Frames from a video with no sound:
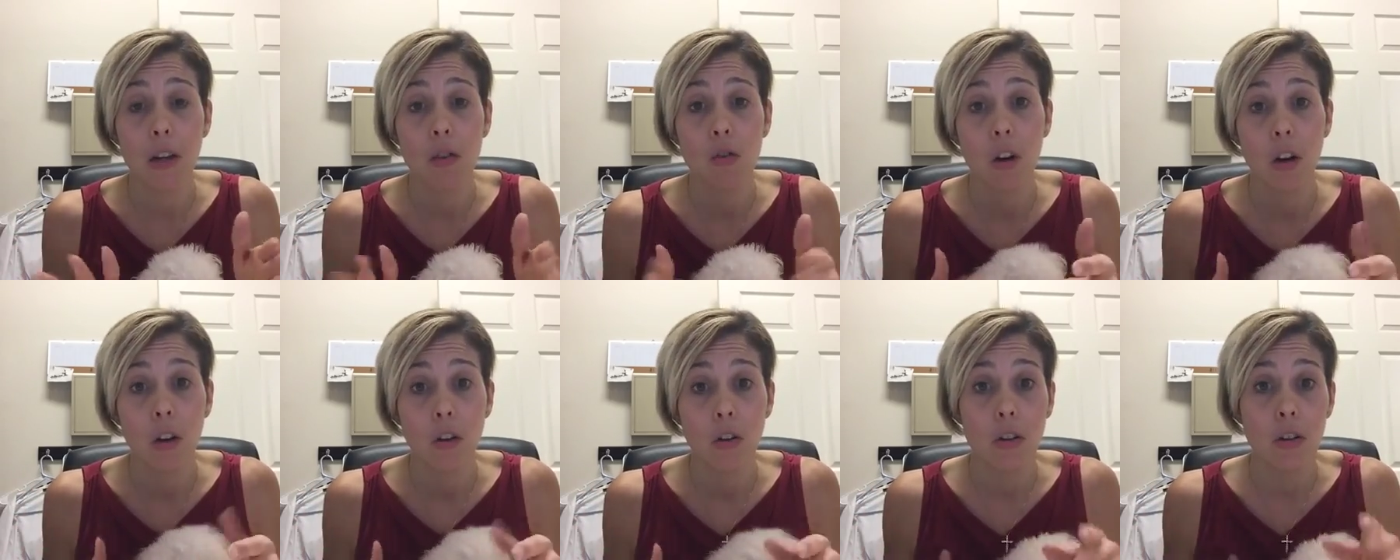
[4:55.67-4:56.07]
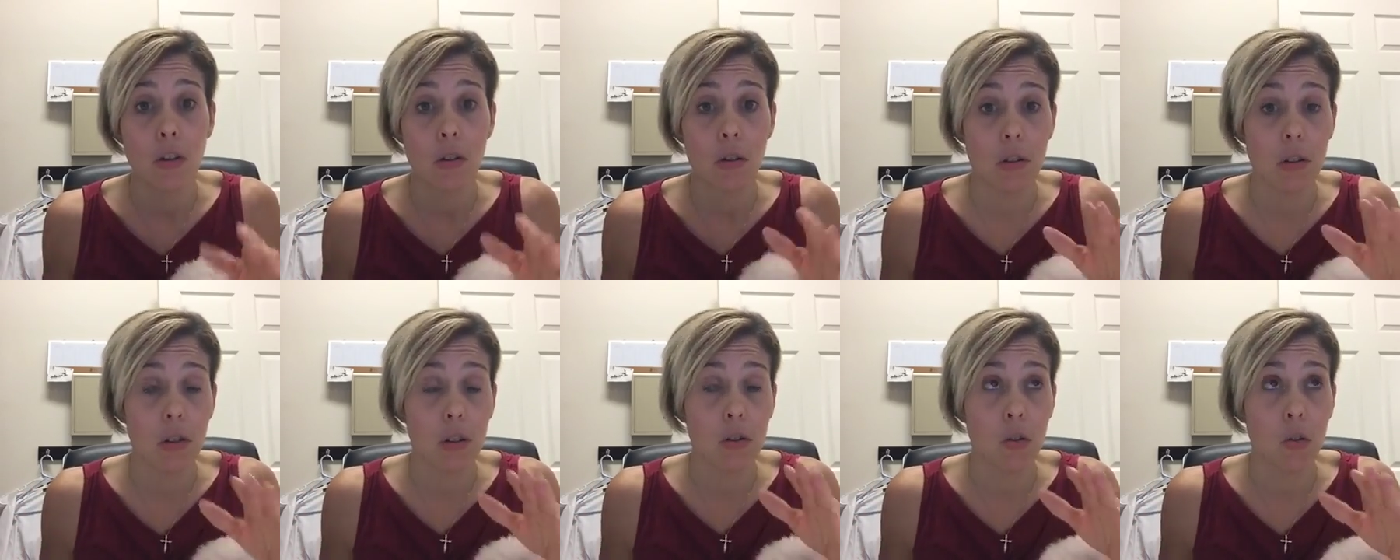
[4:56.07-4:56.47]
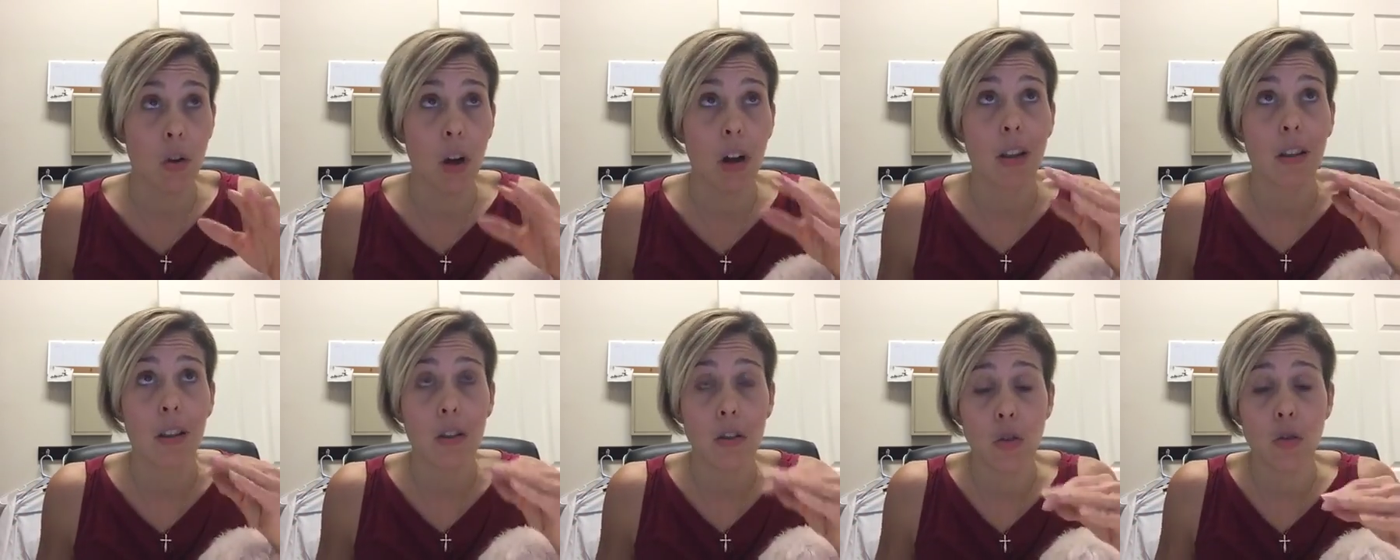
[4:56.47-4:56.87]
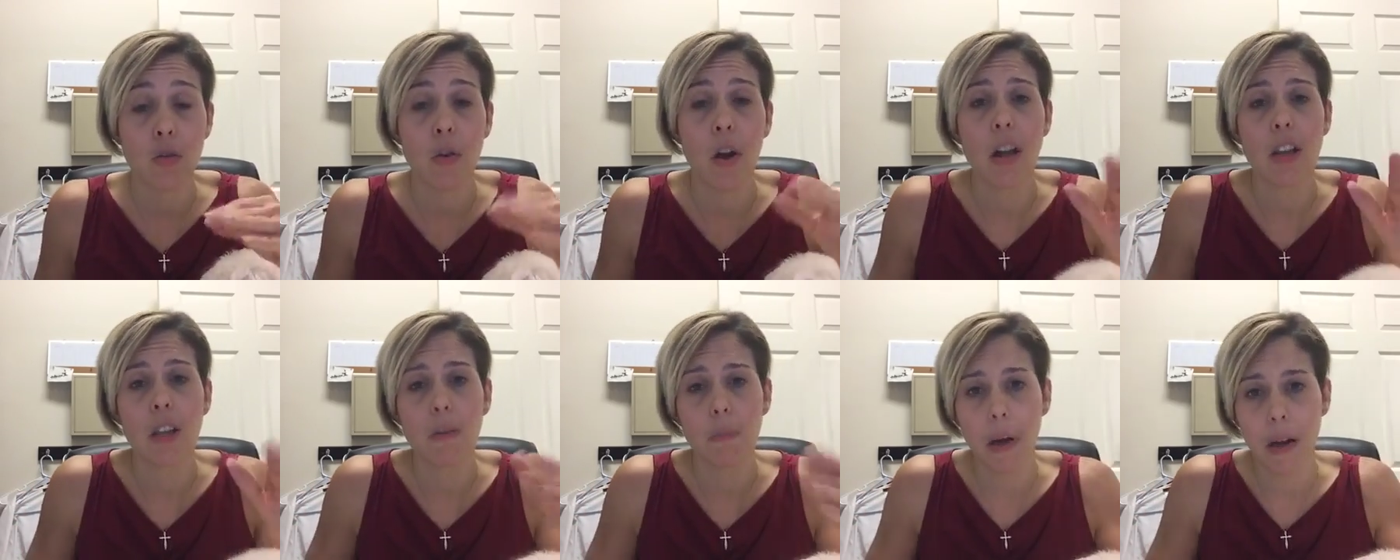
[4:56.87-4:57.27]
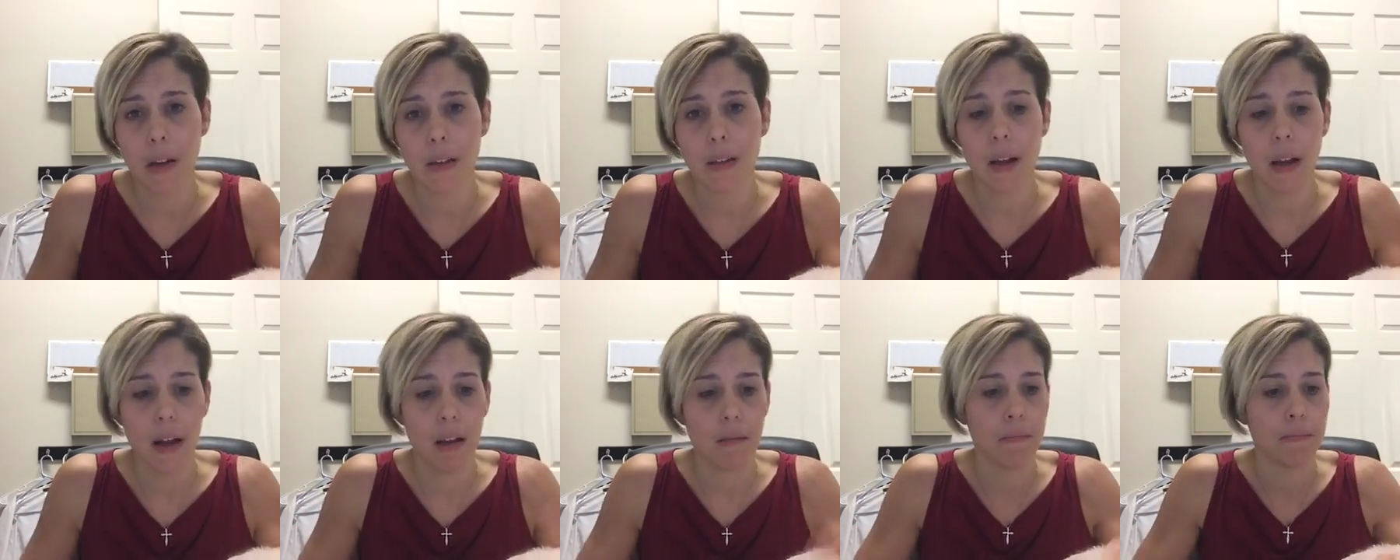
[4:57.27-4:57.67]
triglycerides by
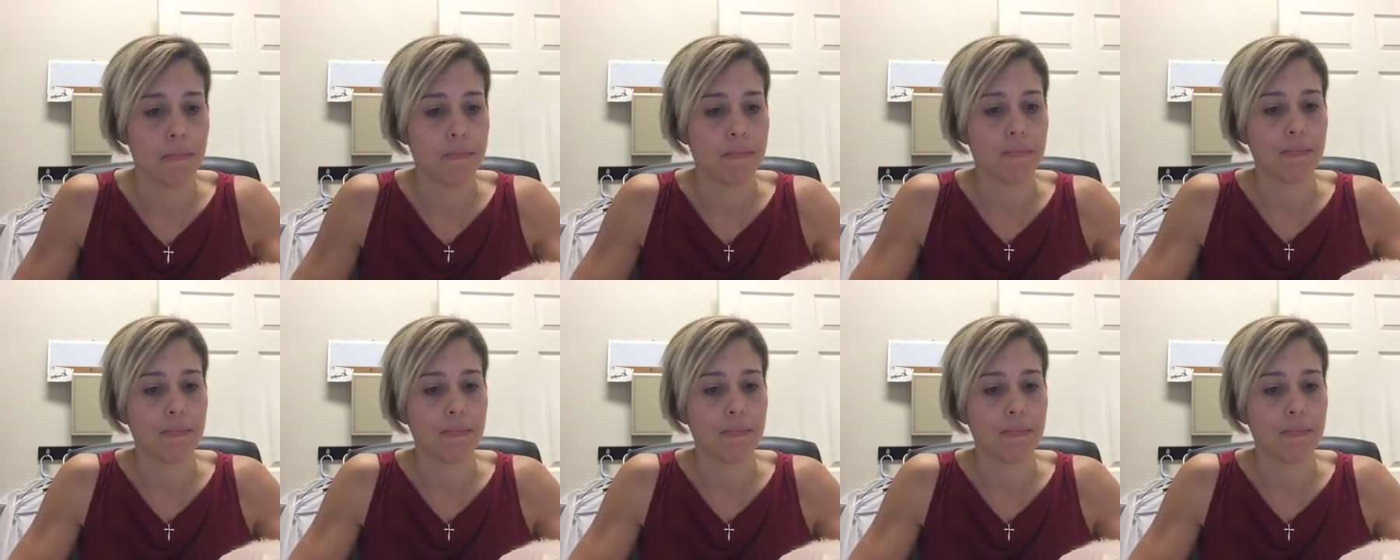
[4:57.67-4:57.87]
10.